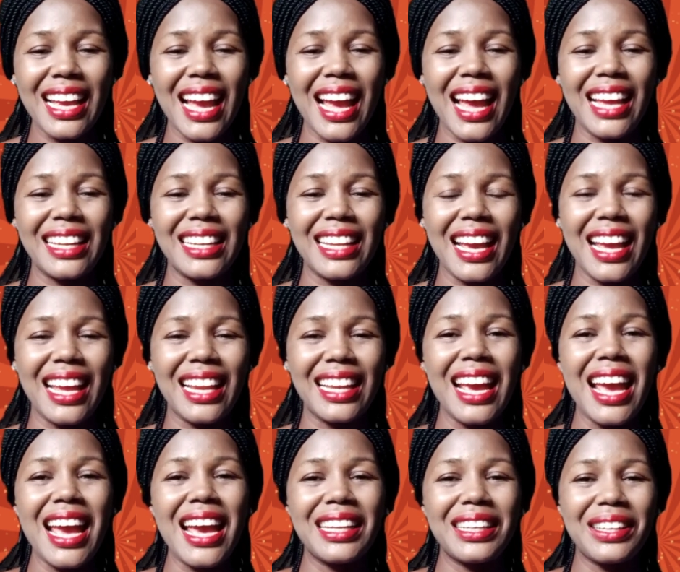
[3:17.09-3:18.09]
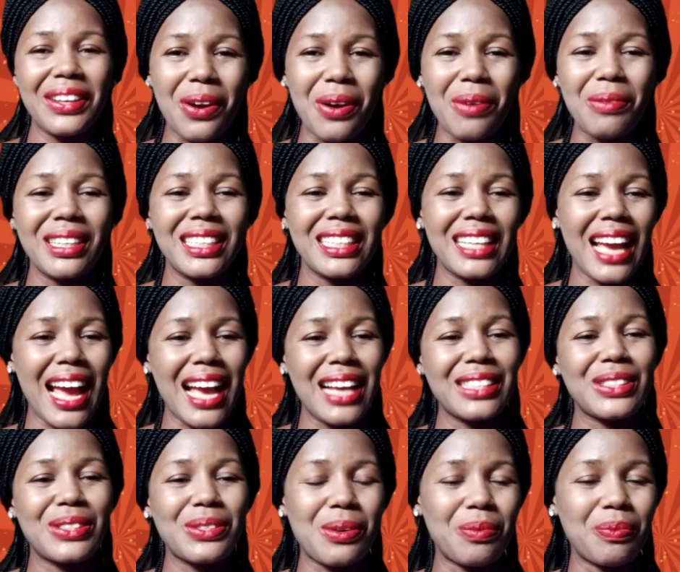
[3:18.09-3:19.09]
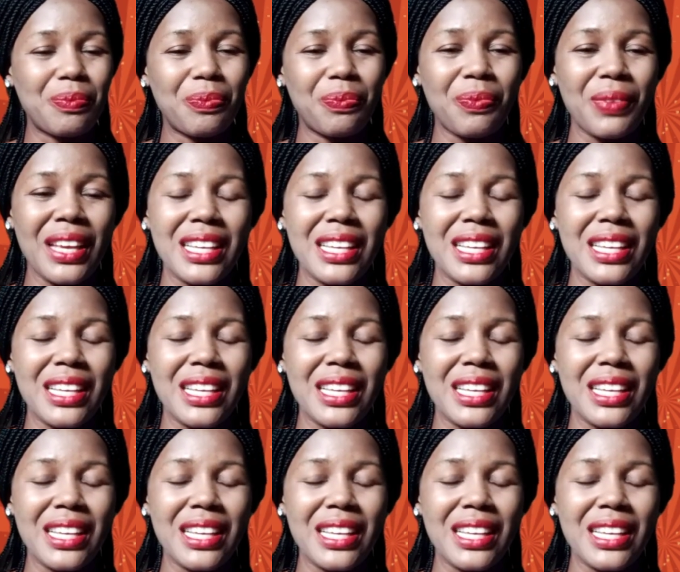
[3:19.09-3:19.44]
and then the comedy has some